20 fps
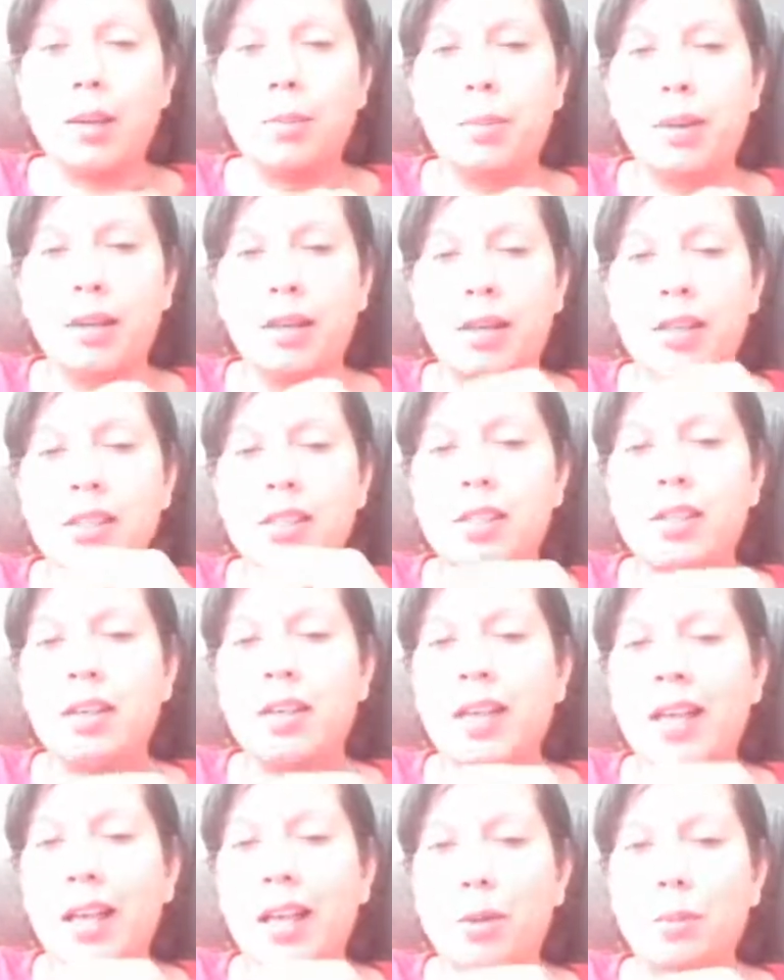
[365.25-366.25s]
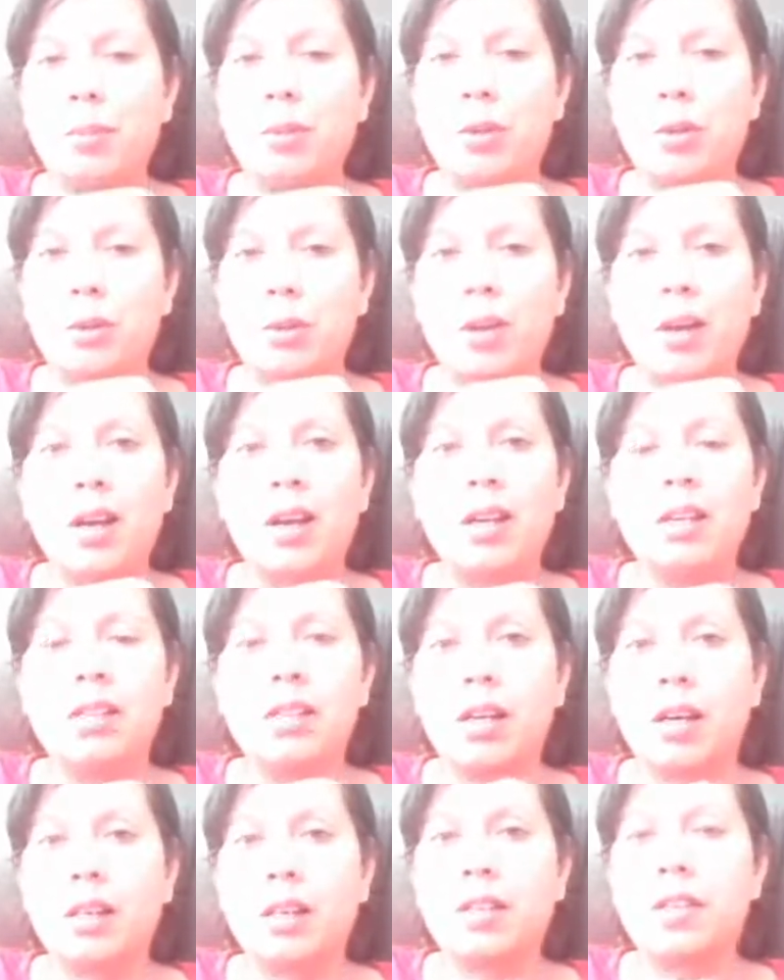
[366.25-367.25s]
but it is going to help you
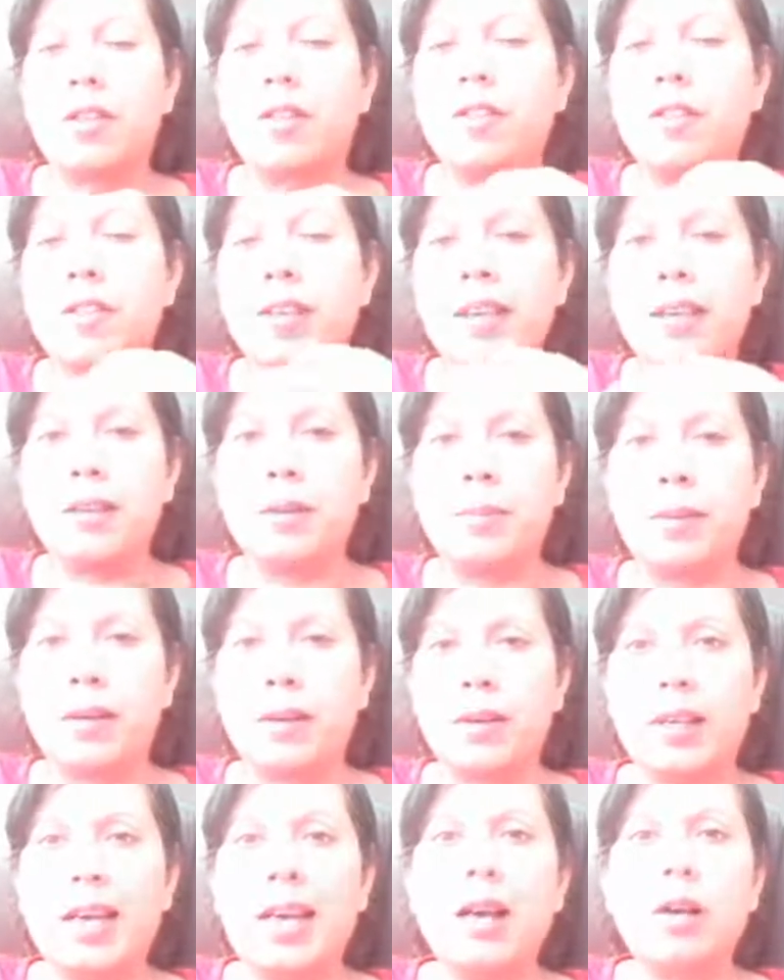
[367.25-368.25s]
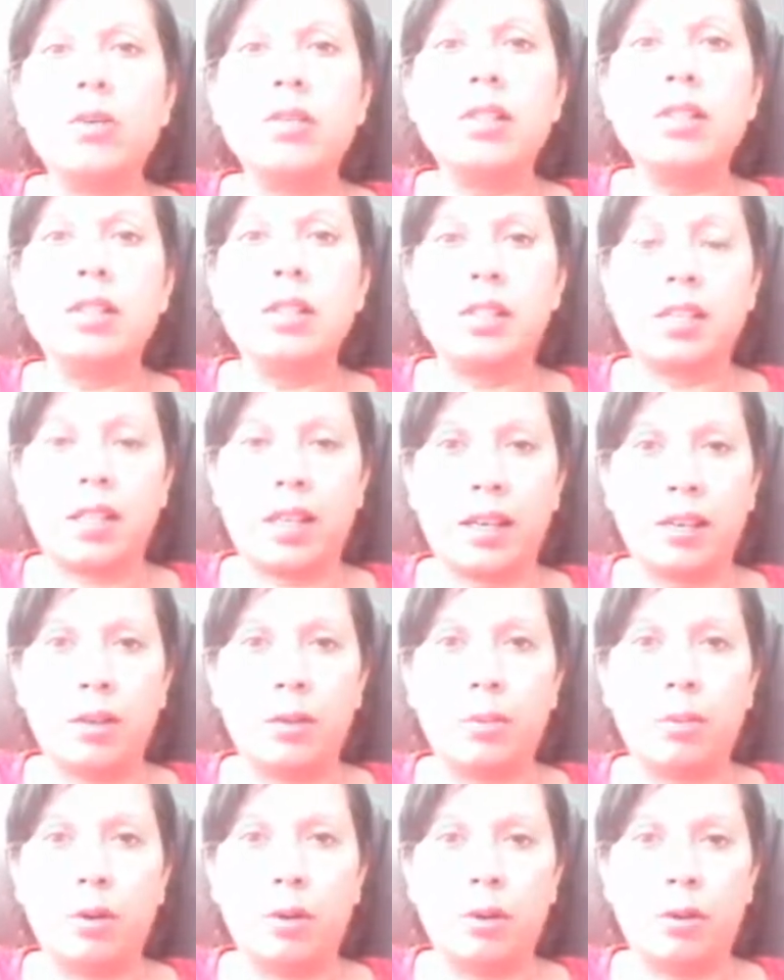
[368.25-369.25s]
start to think about how to design a
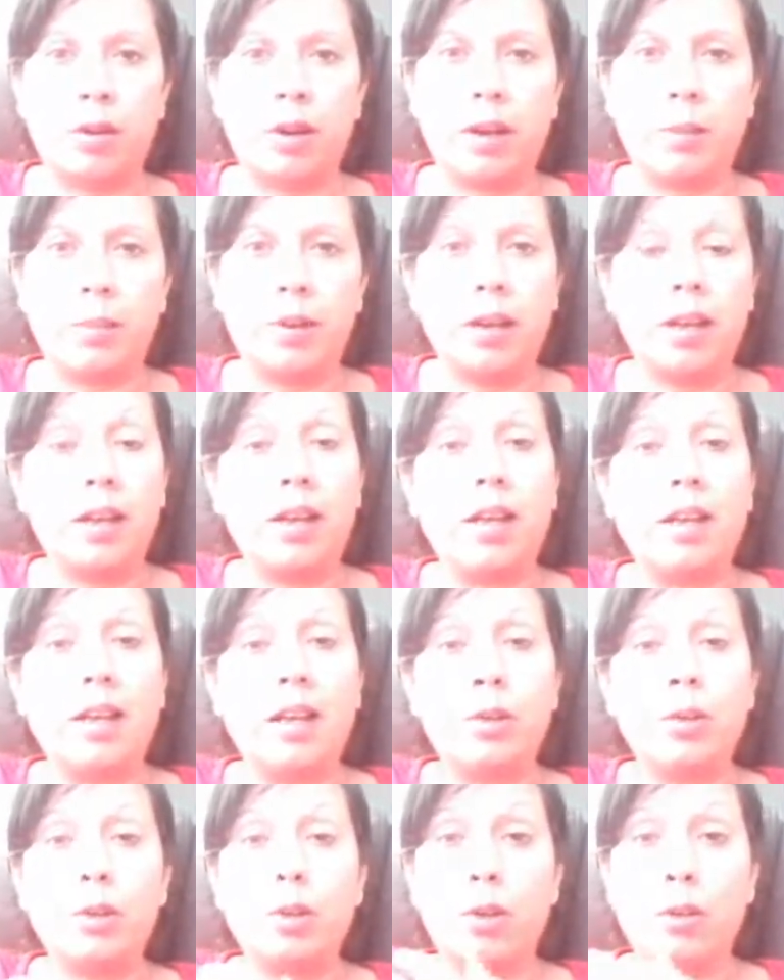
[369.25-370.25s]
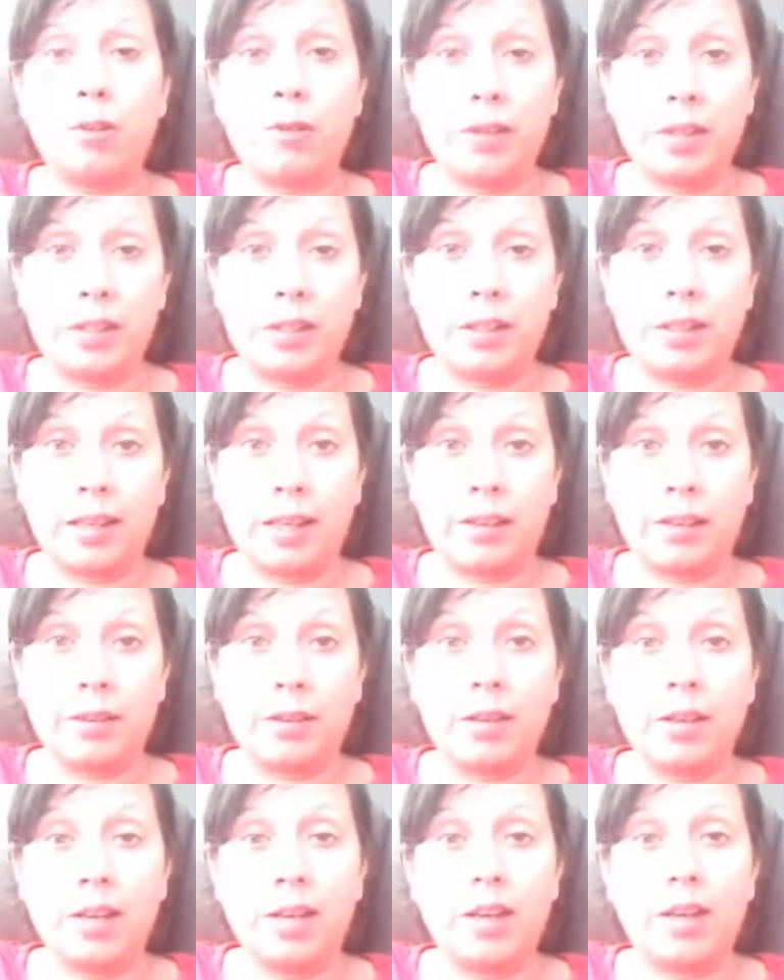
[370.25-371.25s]
program, how it all fits
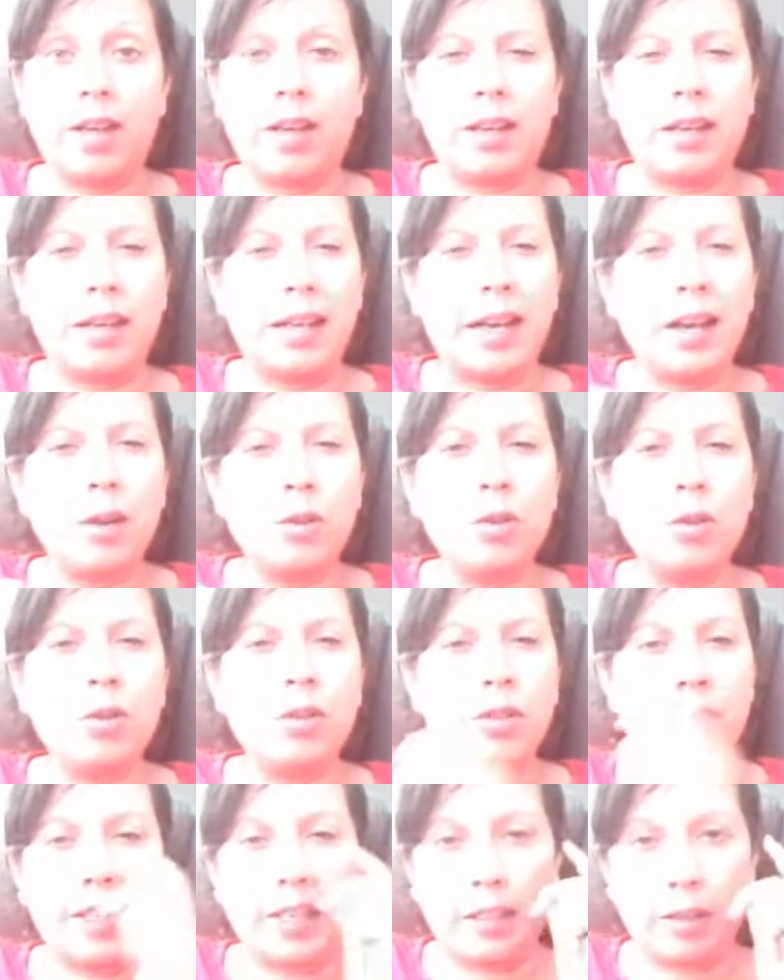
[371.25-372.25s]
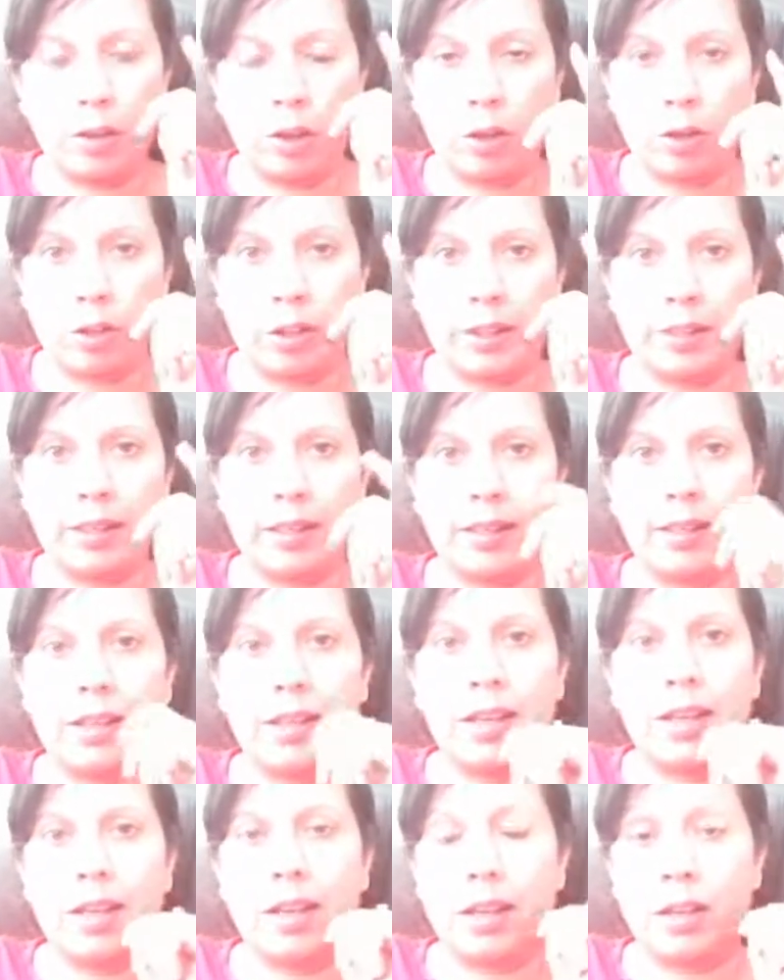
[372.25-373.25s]
together, and how you think logically
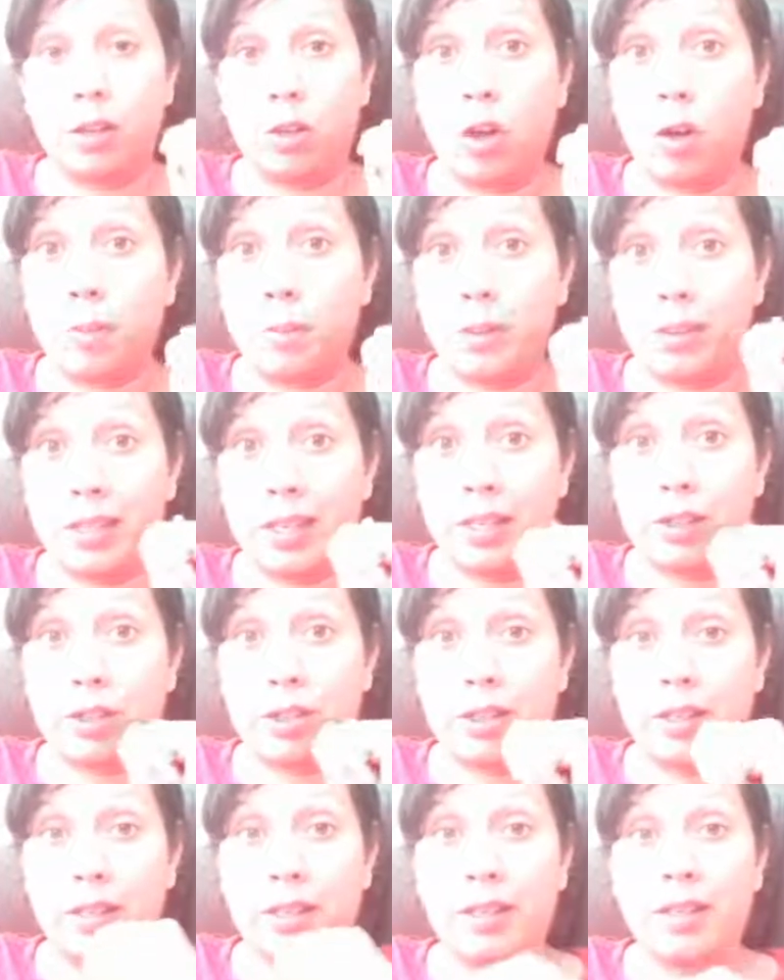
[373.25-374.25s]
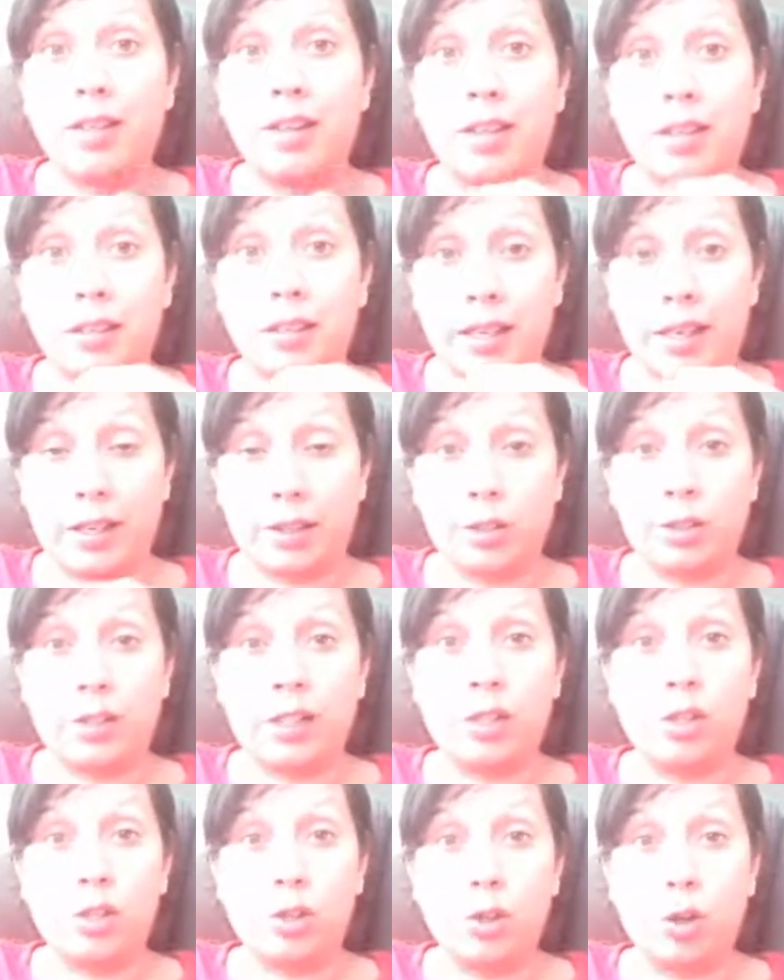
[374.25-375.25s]
and computationally to
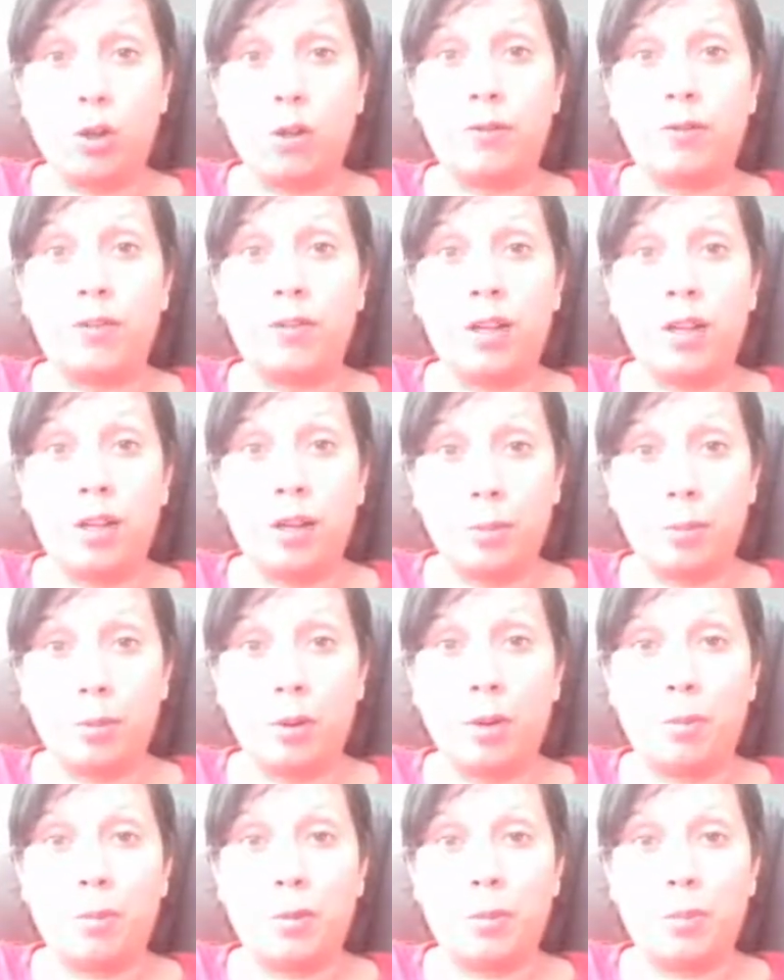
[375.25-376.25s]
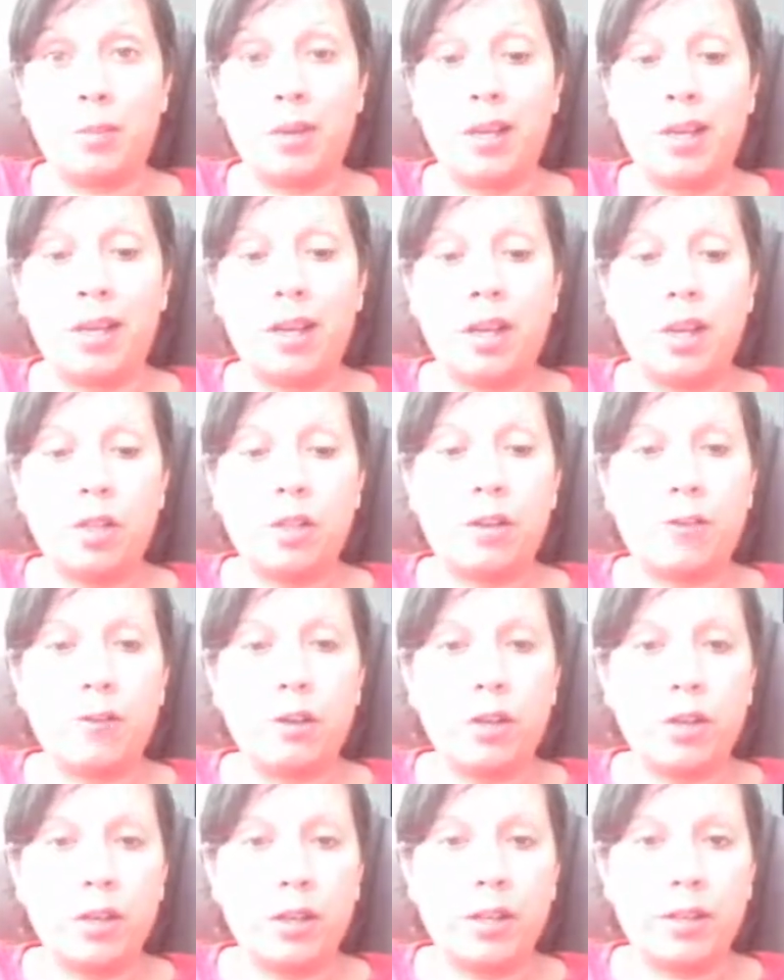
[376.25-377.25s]
actually solve a problem. So if
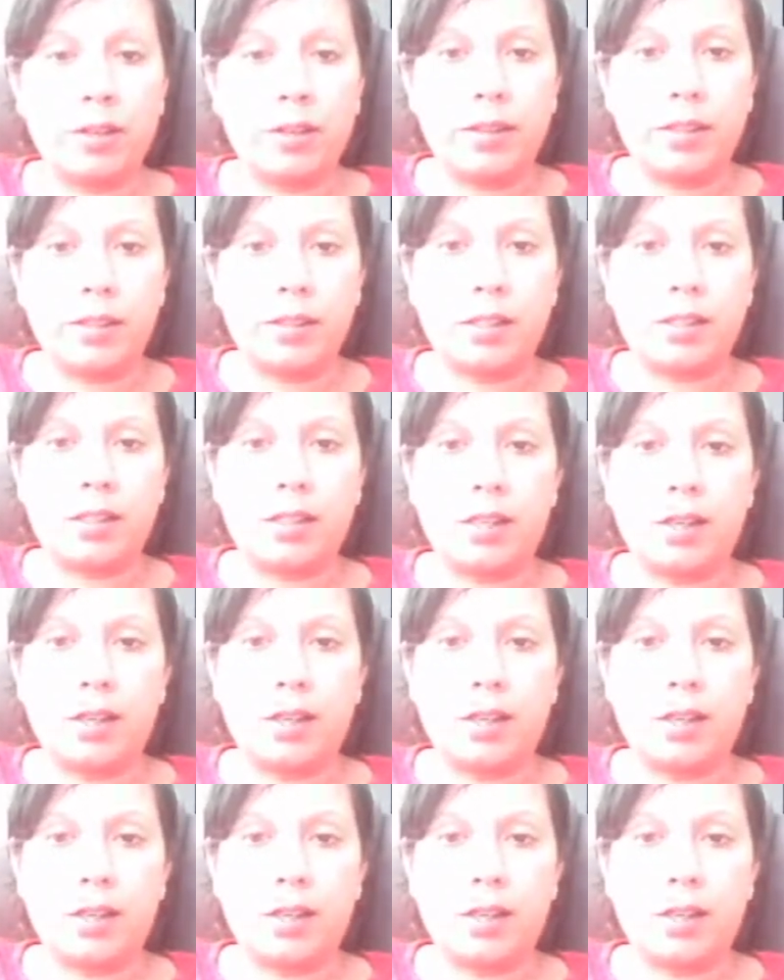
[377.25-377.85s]
you look at this